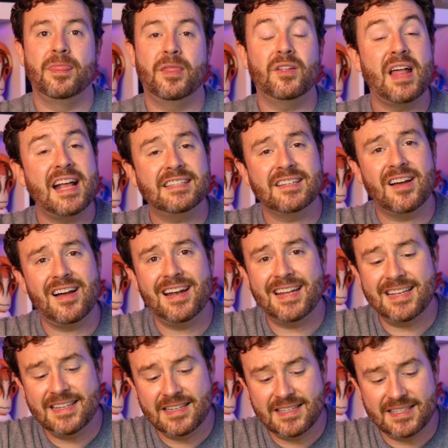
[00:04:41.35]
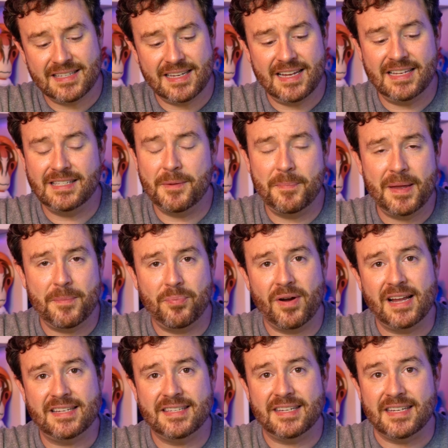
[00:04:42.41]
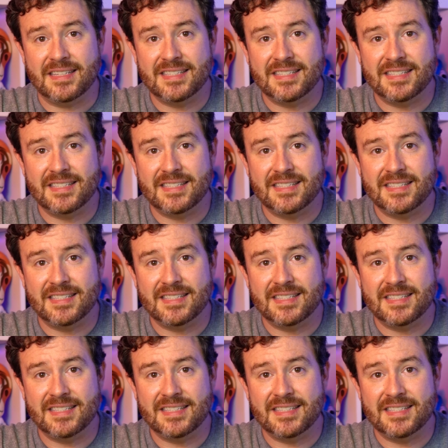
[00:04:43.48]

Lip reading: The last con is it's a bit pricey.